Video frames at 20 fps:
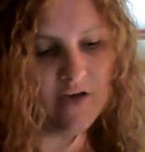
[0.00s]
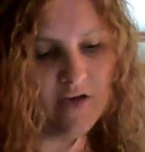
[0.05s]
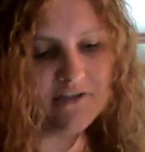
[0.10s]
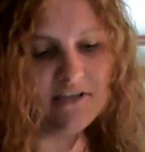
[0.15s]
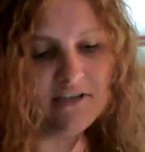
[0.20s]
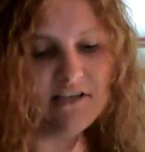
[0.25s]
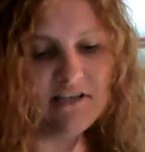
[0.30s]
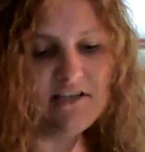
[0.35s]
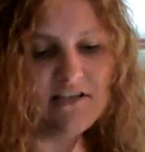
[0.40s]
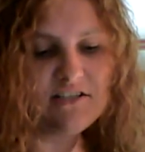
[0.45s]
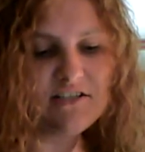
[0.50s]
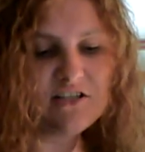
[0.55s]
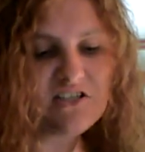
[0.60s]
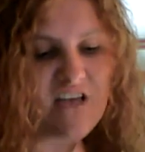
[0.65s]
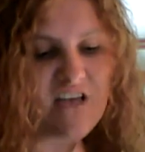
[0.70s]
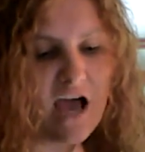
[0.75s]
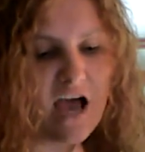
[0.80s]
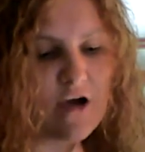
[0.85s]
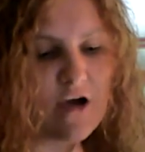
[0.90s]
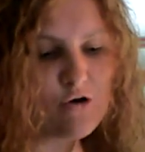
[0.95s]
The least
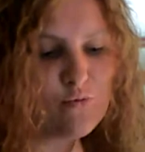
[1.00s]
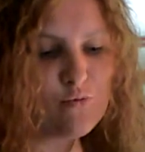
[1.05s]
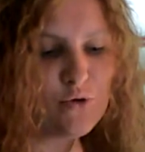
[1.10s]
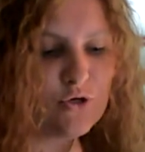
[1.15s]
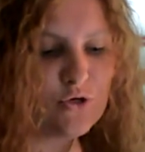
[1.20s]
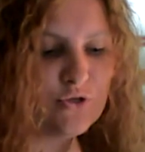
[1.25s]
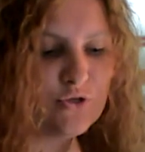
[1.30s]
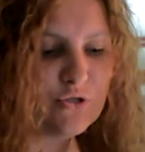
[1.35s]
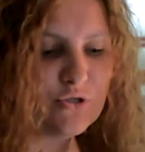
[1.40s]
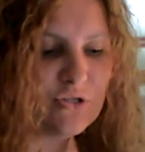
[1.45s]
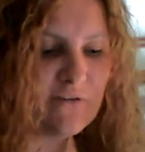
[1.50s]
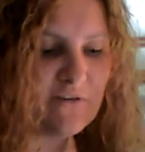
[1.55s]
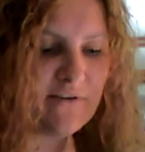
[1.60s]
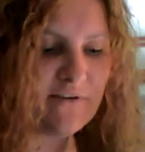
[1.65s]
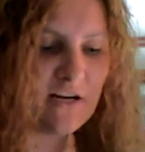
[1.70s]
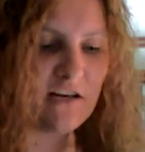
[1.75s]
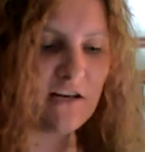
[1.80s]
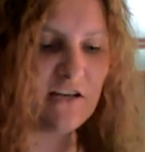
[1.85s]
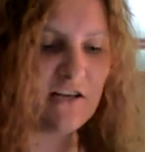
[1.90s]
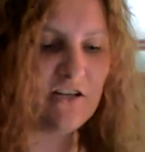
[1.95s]
desirables of
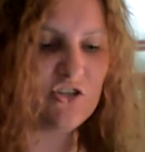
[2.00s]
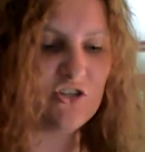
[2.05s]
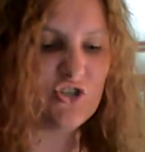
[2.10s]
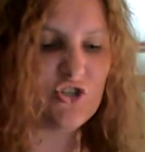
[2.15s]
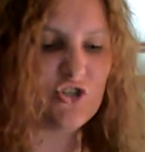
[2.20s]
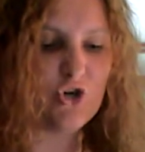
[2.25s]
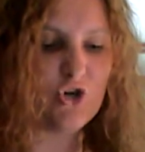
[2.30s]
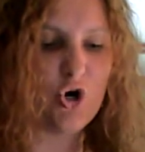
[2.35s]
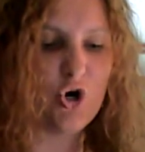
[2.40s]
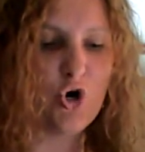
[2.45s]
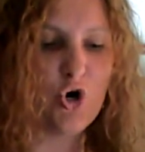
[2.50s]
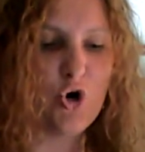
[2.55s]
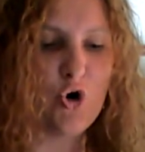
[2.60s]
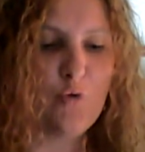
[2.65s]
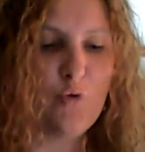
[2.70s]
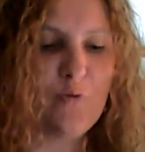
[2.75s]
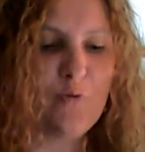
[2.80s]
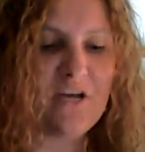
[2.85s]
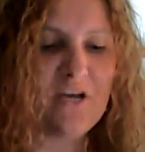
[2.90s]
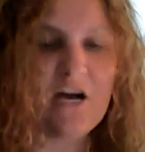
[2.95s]
a clean
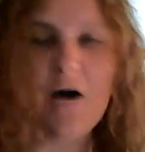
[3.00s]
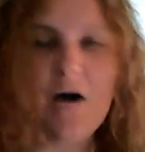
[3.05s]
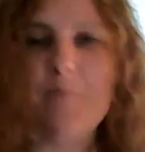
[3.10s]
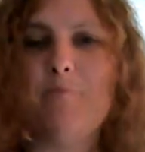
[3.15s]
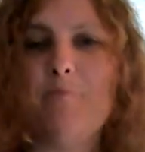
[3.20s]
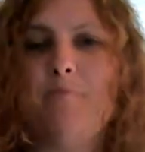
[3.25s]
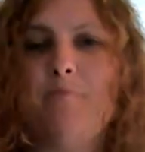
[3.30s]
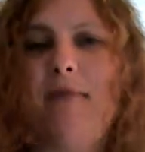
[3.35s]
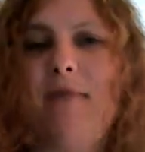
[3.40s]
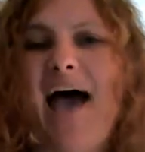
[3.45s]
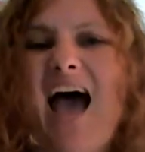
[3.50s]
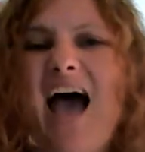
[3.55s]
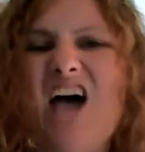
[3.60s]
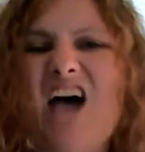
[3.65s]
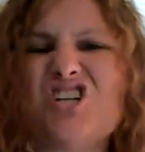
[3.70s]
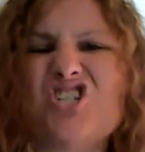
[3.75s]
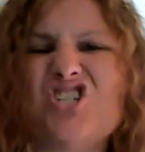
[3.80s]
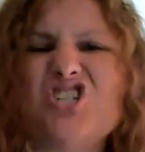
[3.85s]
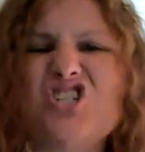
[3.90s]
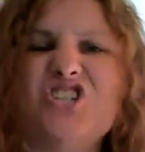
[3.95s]
soul become
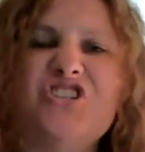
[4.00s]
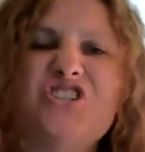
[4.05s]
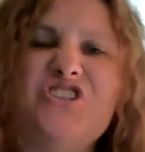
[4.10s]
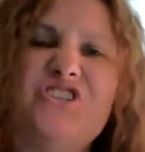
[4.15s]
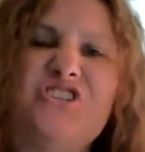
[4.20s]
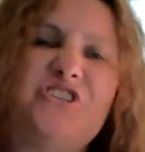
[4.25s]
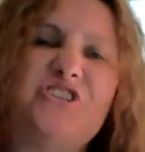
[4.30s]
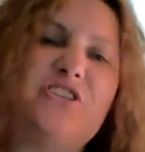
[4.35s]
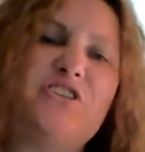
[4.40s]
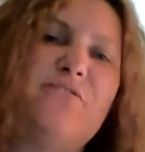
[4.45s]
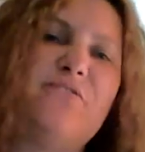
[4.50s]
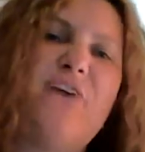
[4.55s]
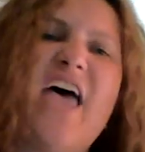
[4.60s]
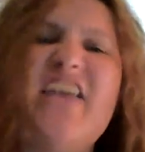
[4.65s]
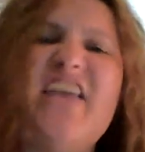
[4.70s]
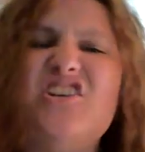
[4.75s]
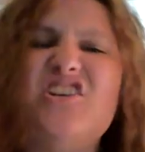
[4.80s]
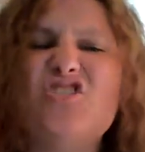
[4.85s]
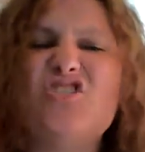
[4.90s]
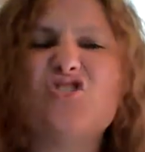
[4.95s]
passions of
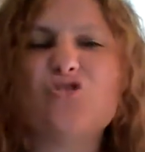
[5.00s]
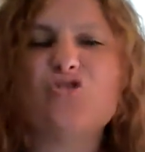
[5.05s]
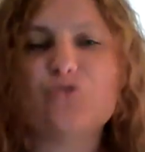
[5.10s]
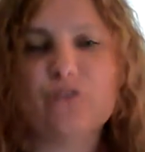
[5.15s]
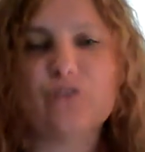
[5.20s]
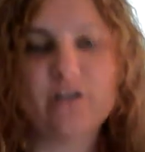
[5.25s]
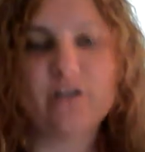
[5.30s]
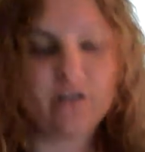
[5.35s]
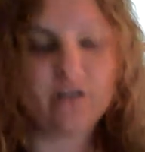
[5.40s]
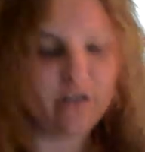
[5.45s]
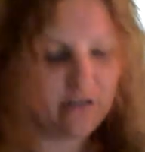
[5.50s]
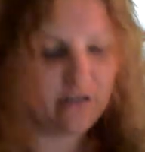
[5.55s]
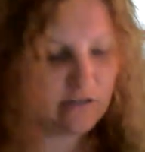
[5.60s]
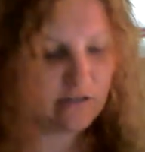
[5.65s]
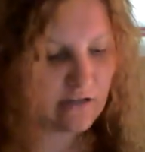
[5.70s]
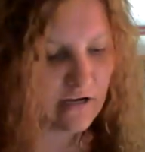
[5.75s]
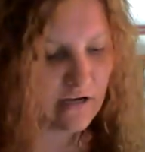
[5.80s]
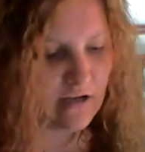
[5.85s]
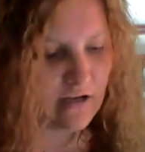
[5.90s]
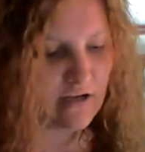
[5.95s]
hatred.
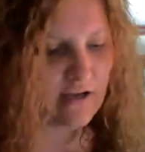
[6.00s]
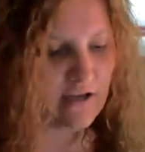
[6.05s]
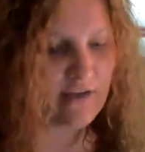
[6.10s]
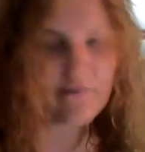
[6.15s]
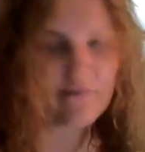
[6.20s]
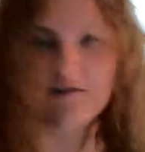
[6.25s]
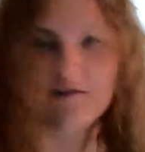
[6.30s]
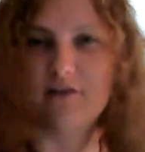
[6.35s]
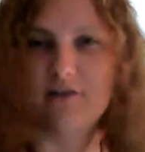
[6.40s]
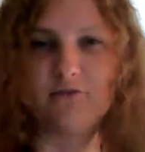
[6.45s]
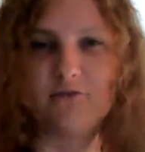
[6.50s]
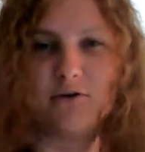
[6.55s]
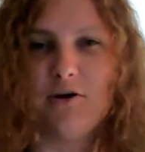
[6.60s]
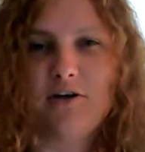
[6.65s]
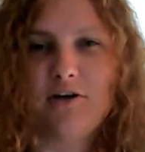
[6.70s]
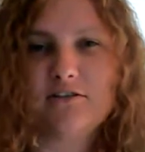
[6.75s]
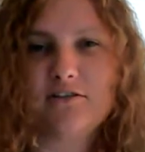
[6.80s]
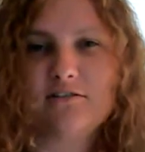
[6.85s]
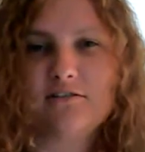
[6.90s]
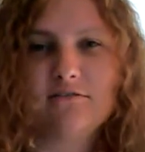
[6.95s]
I don't know,
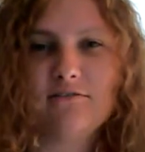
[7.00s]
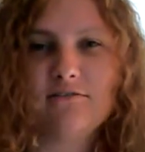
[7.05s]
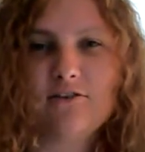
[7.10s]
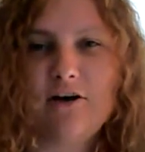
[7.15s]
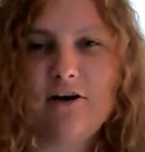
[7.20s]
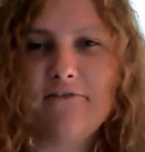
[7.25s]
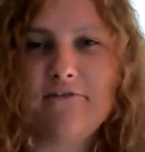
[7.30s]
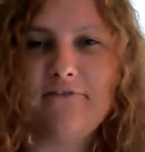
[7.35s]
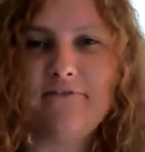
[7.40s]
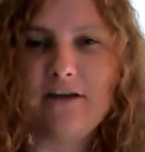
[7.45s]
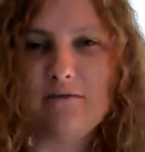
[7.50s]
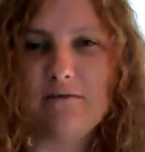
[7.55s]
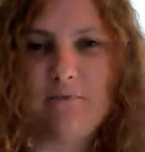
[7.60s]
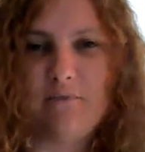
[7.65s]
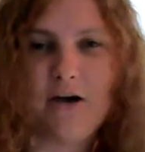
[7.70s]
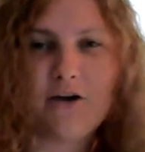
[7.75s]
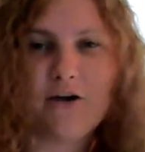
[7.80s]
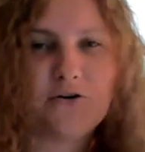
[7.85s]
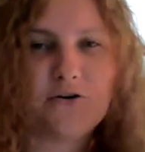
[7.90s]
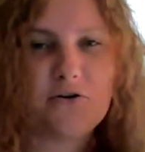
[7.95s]
I just thought
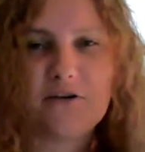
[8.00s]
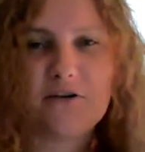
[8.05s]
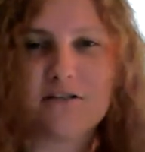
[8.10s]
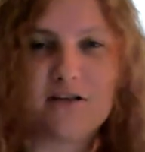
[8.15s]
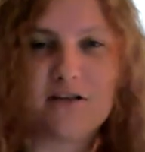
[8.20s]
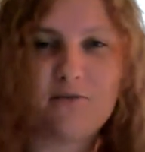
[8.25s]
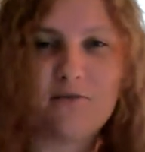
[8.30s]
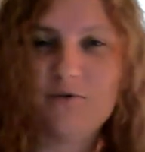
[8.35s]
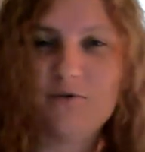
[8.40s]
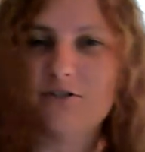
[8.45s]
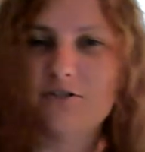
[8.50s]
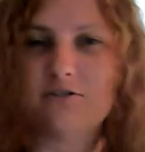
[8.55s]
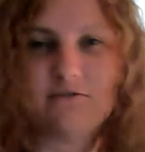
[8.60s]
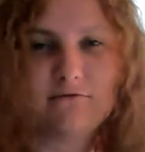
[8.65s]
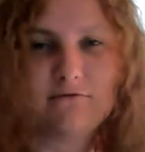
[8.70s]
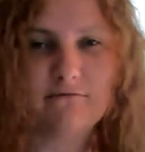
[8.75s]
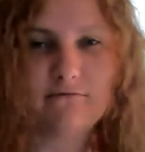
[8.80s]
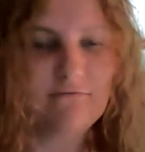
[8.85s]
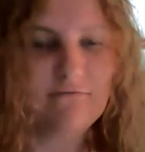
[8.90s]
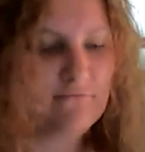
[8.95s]
vampire as I was
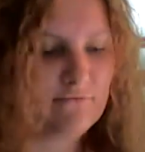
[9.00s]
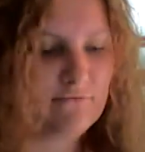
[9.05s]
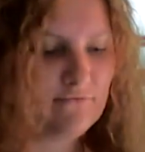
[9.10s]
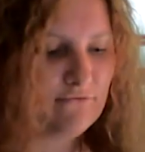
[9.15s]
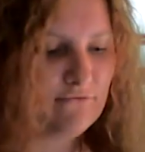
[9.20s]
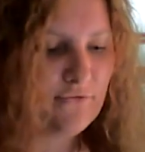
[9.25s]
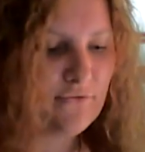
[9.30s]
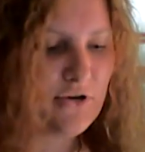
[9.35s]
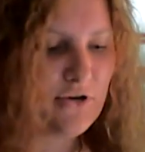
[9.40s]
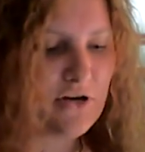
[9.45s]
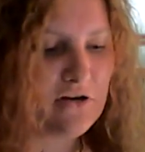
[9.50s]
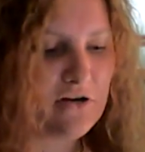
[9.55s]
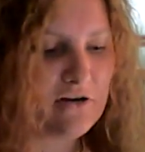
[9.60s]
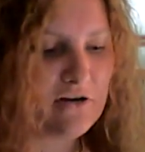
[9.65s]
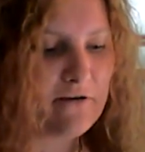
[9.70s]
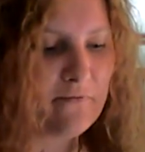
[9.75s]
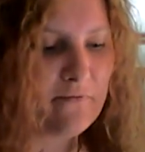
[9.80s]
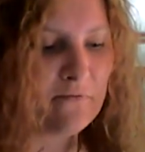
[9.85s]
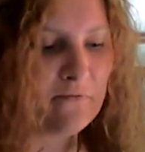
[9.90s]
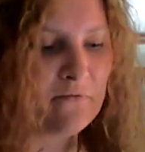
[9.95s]
reading it.